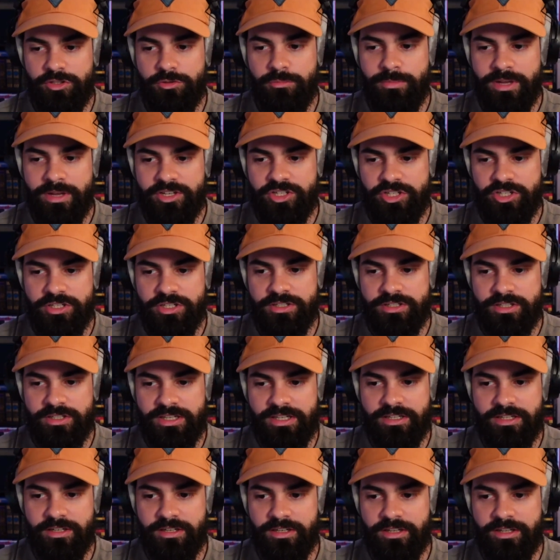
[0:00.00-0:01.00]
mentioned
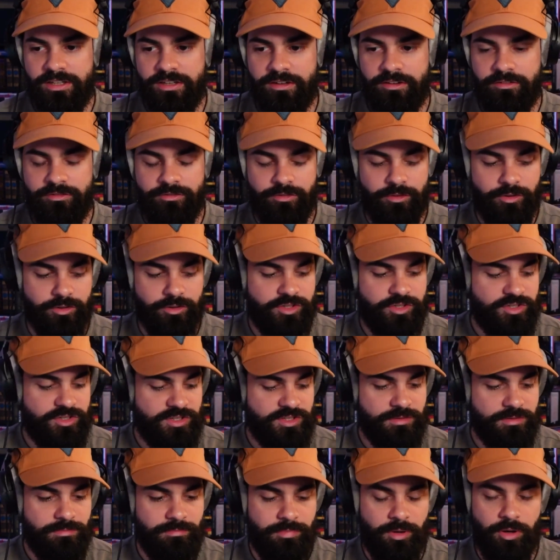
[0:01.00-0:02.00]
in our
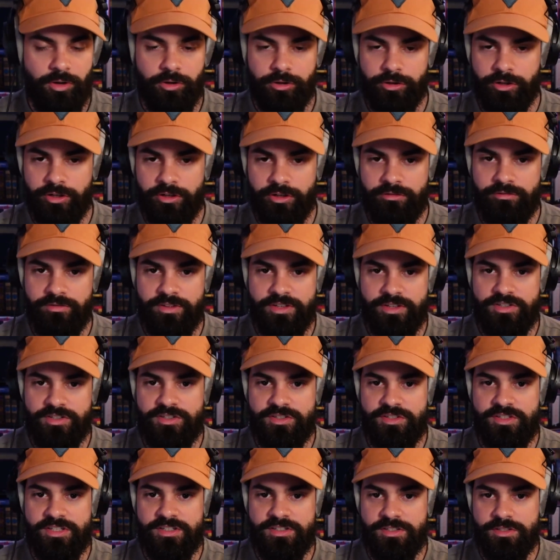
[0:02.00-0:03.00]
first part of this
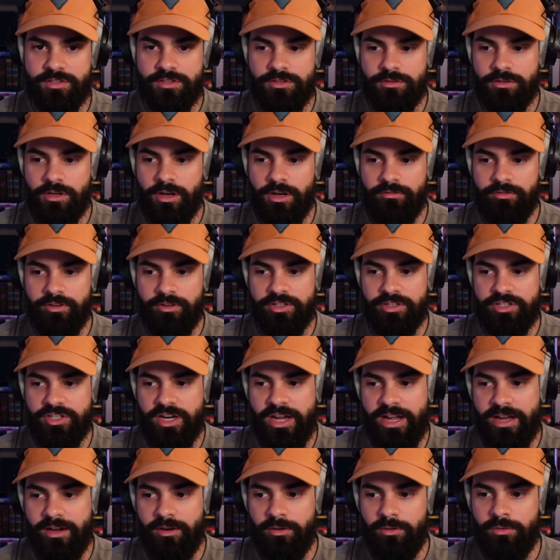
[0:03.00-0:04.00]
season 2 coverage
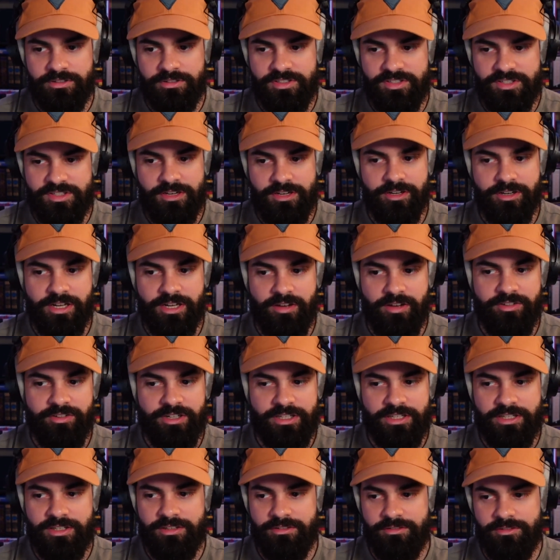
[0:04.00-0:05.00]
how Sierra
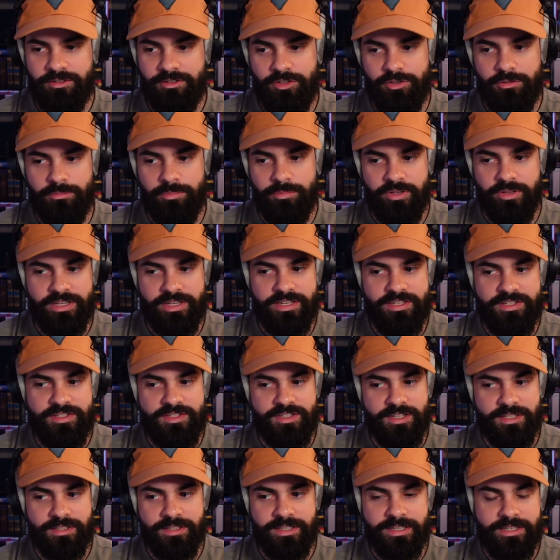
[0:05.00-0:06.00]
Coveney, who plays
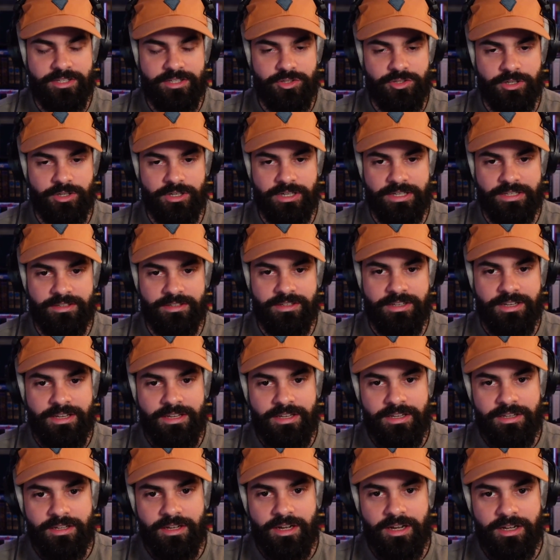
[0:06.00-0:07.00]
Elaine Tricon,
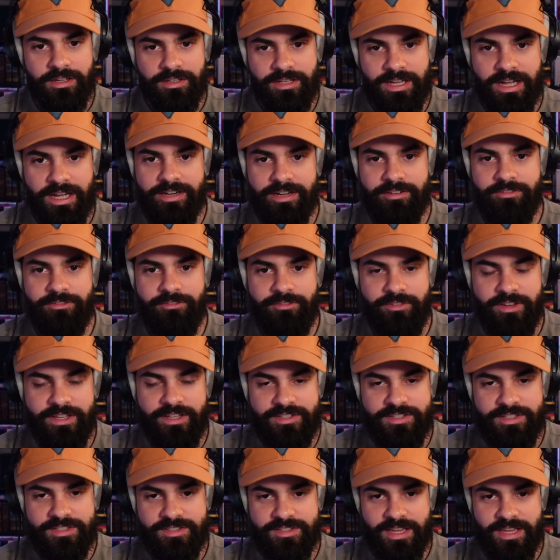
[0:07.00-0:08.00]
kind of
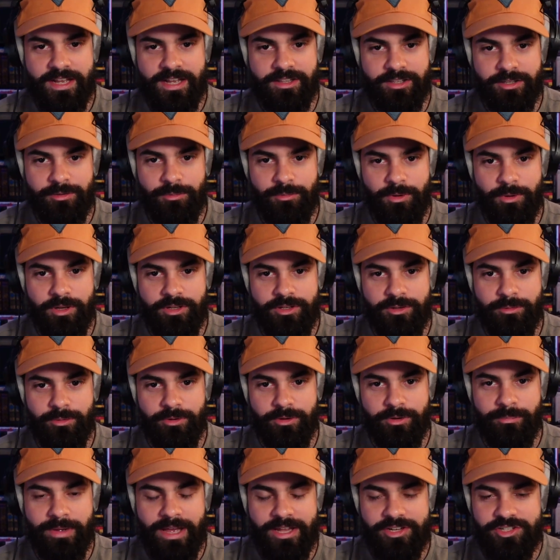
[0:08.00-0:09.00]
fits exactly what you were
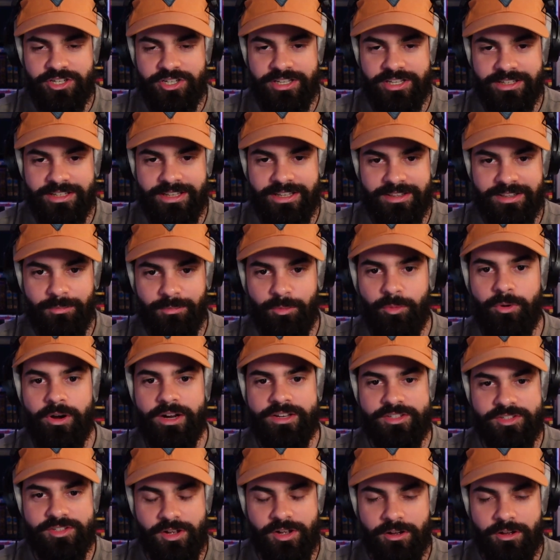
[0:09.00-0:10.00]
imagining. And the more I
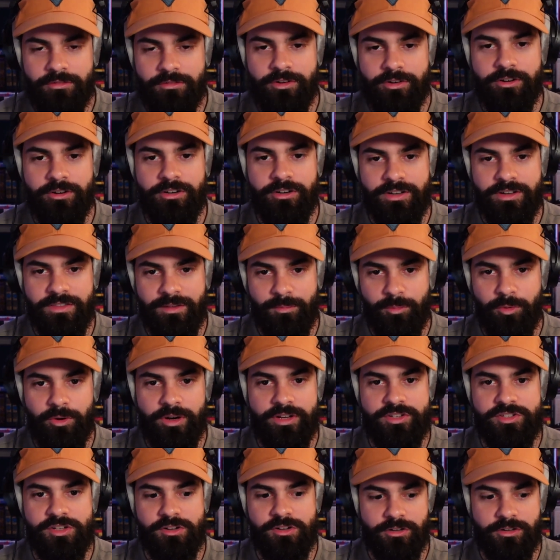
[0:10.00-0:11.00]
saw of her and the more I
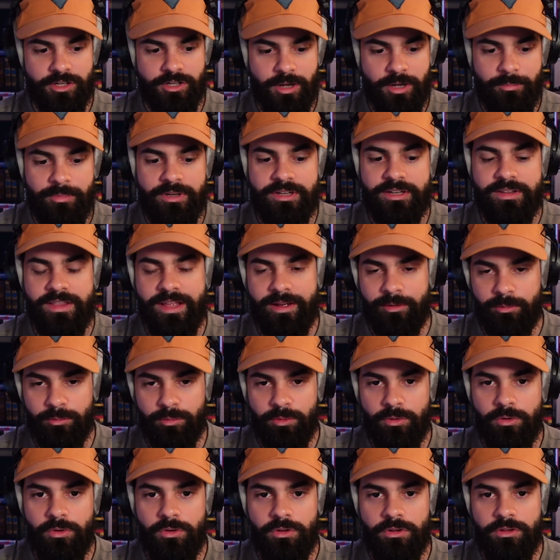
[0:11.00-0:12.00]
saw her come into that
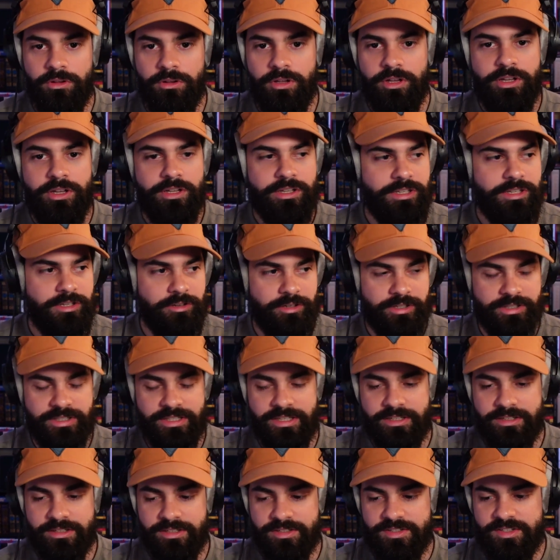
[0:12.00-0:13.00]
role nearing the
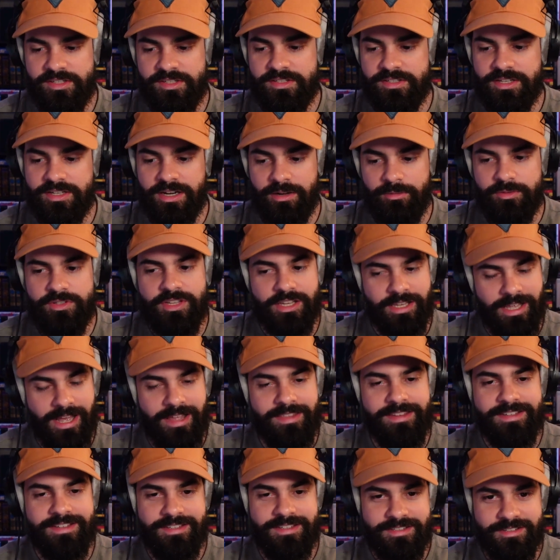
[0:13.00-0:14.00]
end of the season, I was like,
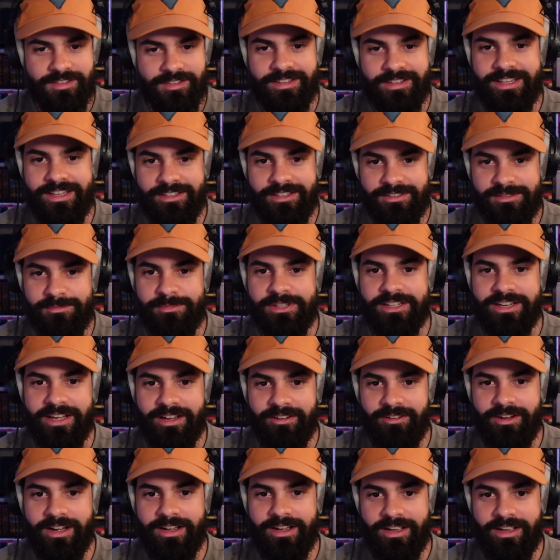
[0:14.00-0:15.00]
this is Elaine to me now.
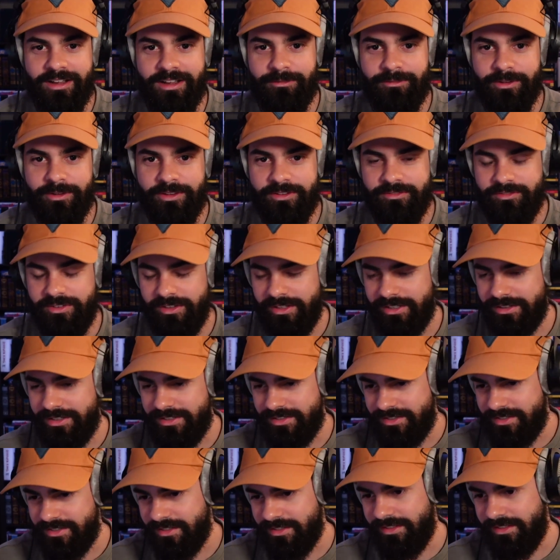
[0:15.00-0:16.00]
I really feel like
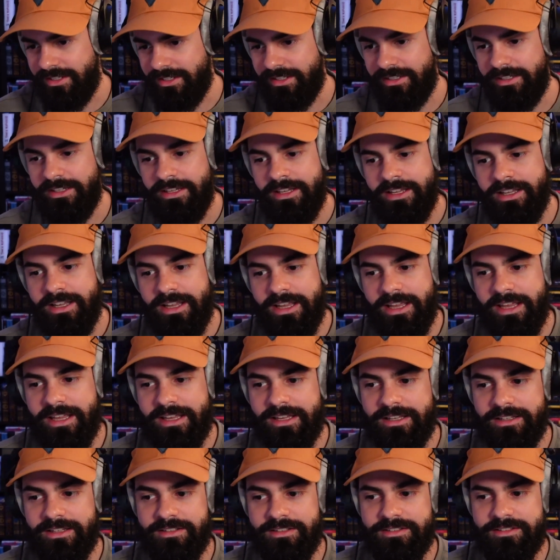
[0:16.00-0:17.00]
this is Elaine.
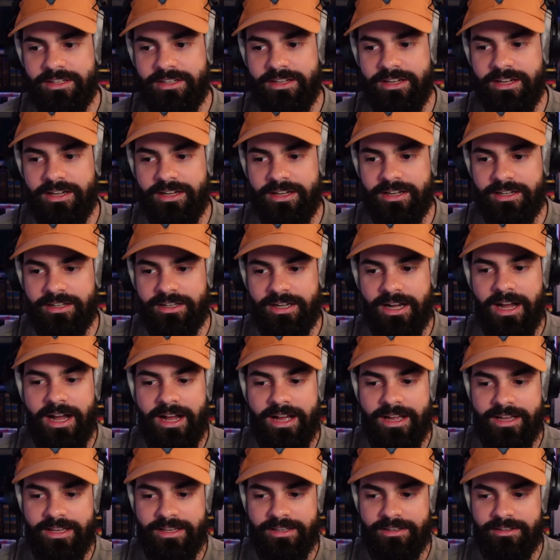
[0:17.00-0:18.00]
And
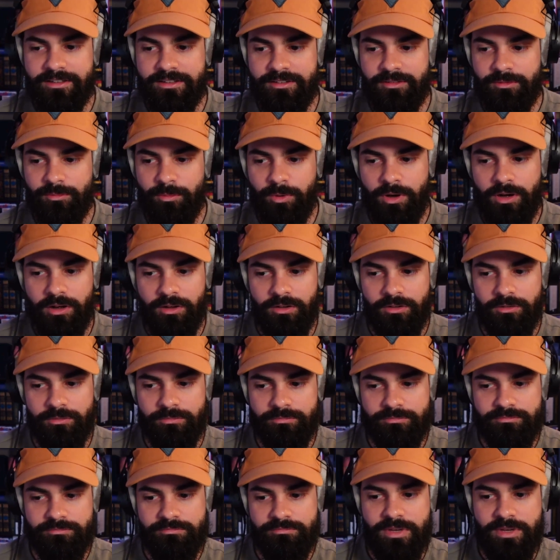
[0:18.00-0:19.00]
Kai, while
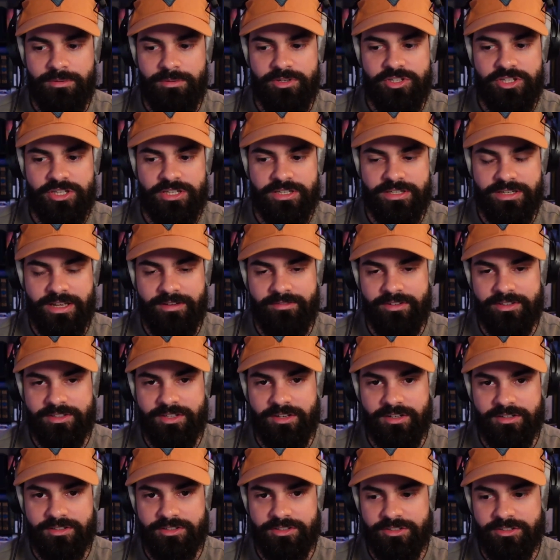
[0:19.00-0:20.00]
maybe she didn't have a
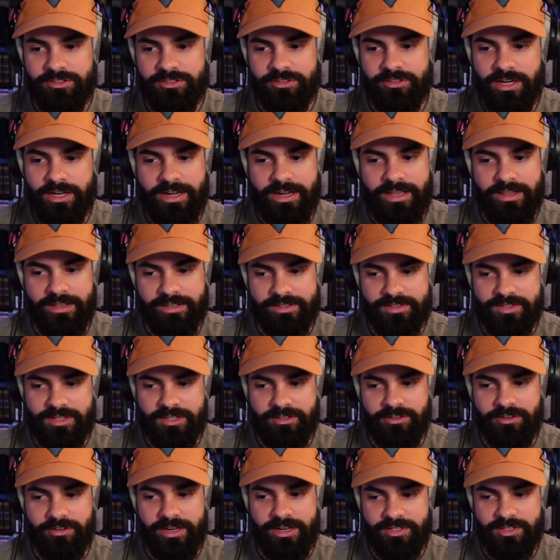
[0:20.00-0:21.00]
ton to do, Kai
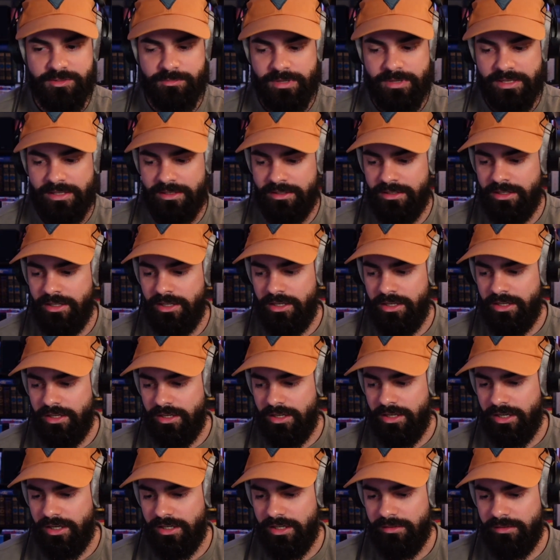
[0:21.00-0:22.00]
Alexander as Min,
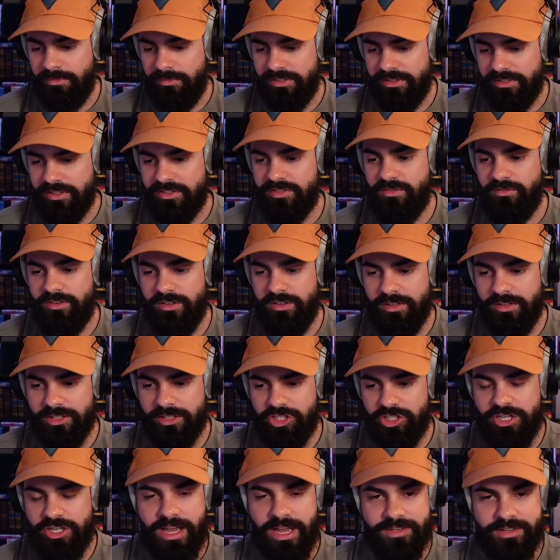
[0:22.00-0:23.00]
it does feel like
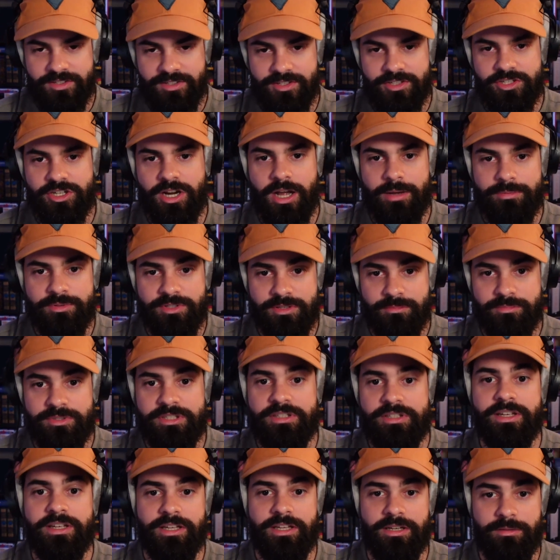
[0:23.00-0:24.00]
she has the chops to be
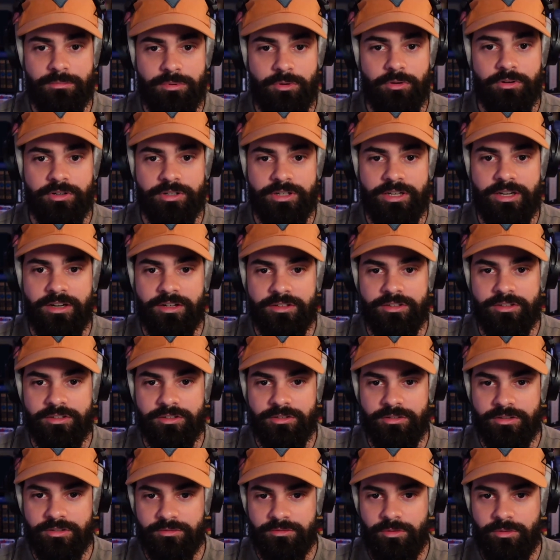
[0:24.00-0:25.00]
like an important character
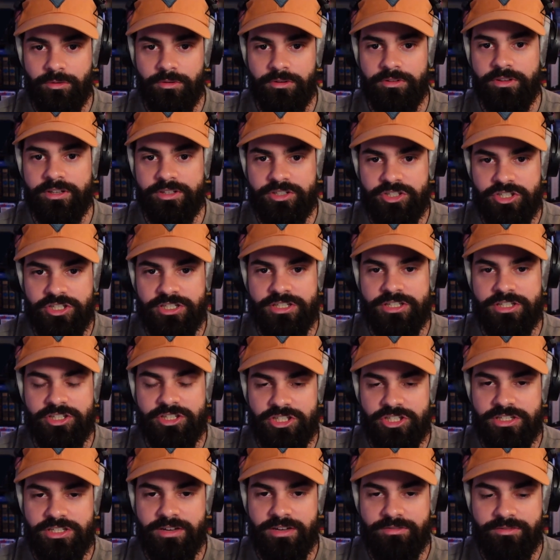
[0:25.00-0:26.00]
going forward. Like she
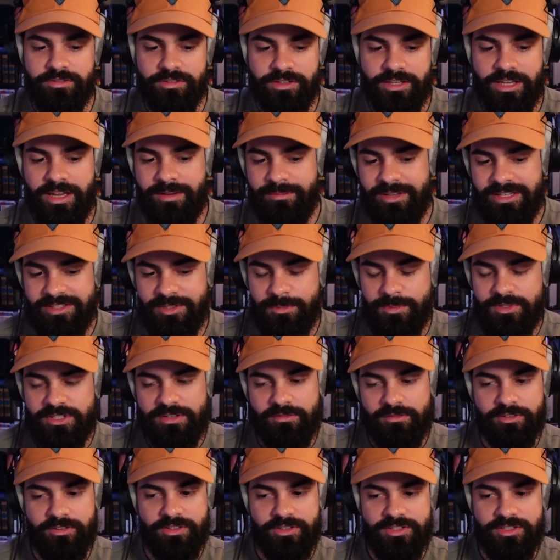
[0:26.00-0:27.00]
definitely, I mean,
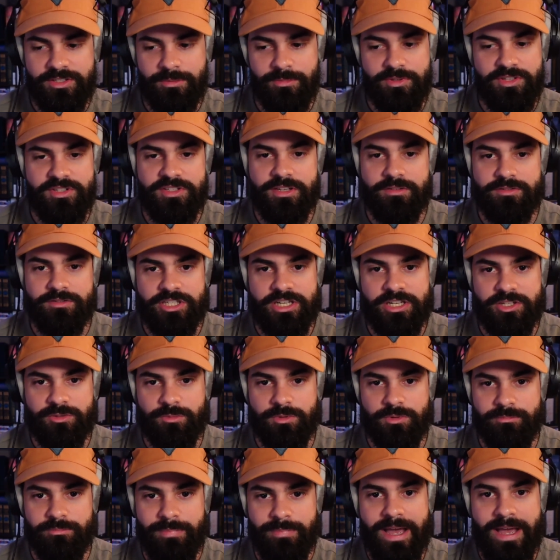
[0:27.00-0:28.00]
specifically some of the stuff she has
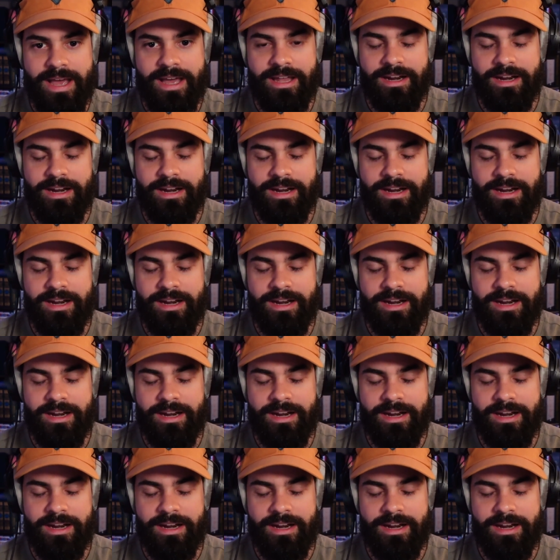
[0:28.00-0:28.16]
with Matt,